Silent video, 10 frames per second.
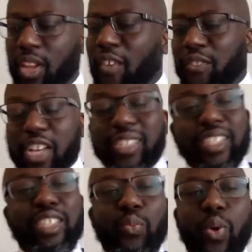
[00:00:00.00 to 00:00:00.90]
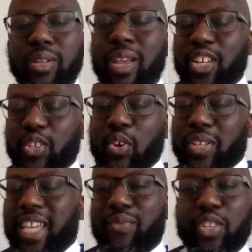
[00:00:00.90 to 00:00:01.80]
Verse 61,
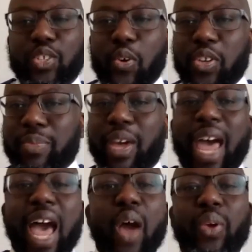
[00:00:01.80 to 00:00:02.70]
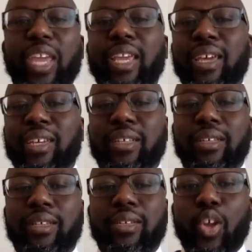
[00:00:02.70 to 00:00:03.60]
David talks about how he
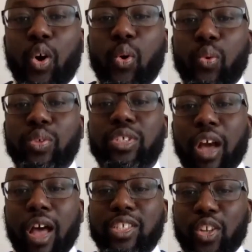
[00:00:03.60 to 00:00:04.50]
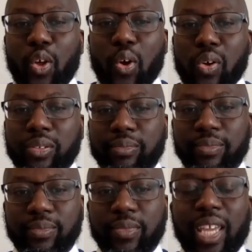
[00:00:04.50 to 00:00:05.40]
knows God's law.
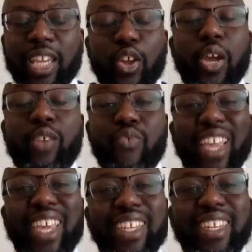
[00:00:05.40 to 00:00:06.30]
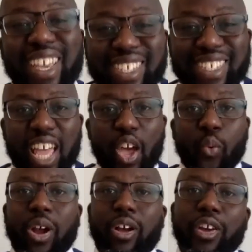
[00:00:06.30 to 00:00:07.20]
He recognizes that
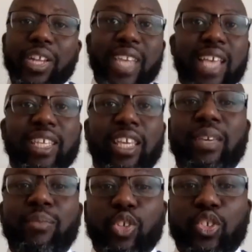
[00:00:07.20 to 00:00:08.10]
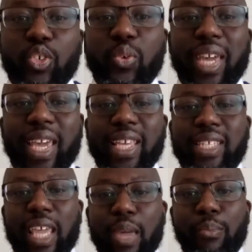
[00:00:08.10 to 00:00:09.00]
what God is asking him to do is
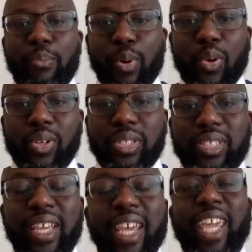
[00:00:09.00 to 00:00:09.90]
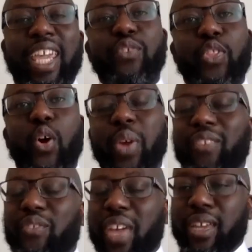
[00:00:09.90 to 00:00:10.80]
important, even though he
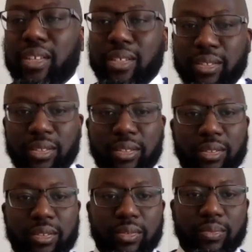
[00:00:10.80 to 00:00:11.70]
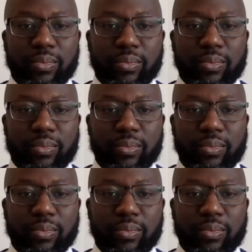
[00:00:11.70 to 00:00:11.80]
fails.